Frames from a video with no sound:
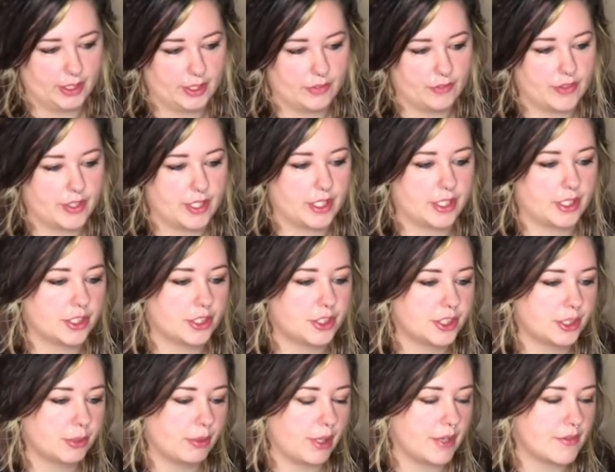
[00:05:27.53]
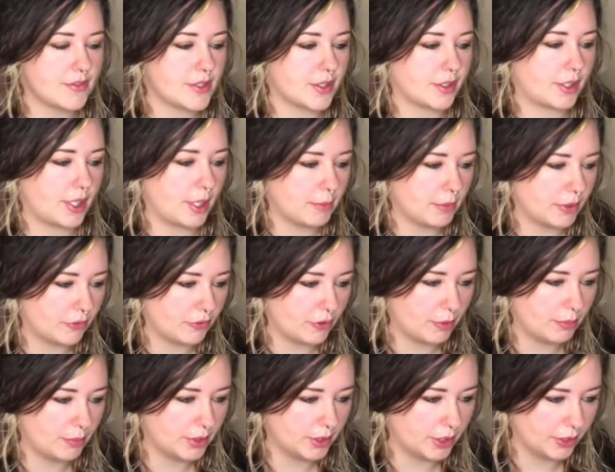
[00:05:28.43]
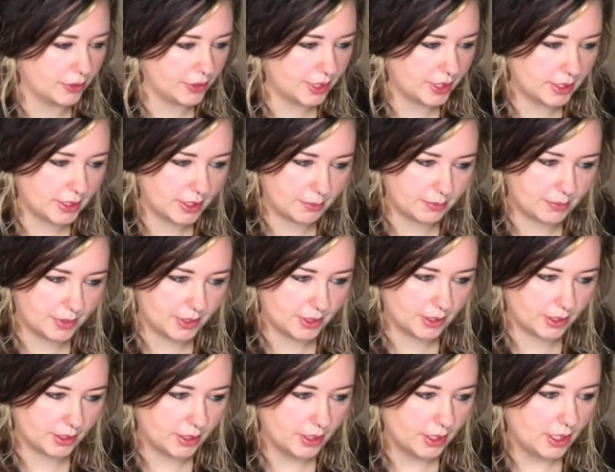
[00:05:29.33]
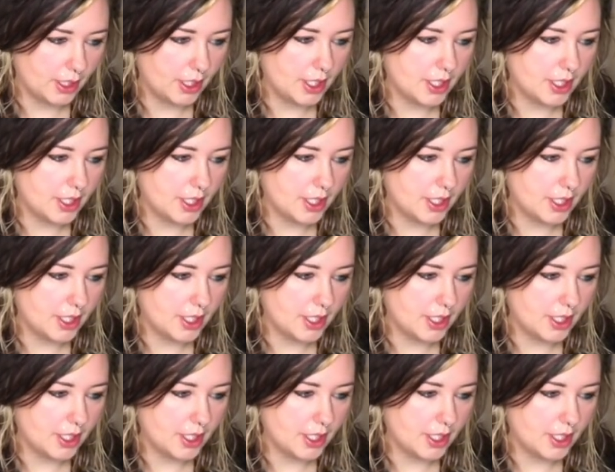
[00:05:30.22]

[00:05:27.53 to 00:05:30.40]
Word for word: and if the energy waves are coming from below the elliptic,